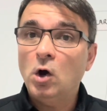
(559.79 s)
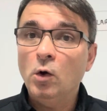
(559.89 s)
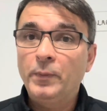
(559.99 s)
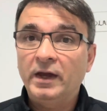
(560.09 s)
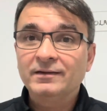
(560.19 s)

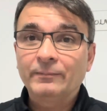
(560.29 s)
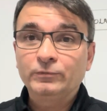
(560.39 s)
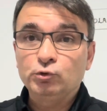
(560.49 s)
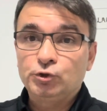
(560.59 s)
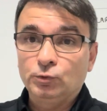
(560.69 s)
all paid up
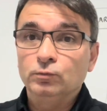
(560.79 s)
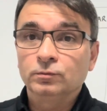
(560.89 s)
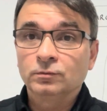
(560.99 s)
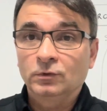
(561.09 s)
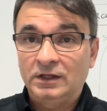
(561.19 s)
to June
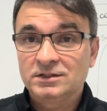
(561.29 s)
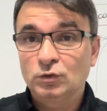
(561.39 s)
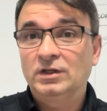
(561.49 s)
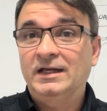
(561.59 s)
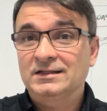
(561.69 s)
until
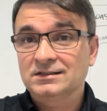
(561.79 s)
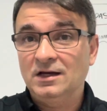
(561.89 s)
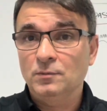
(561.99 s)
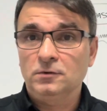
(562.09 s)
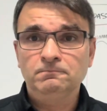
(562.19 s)
the next
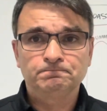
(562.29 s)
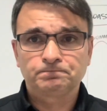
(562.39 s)
summer.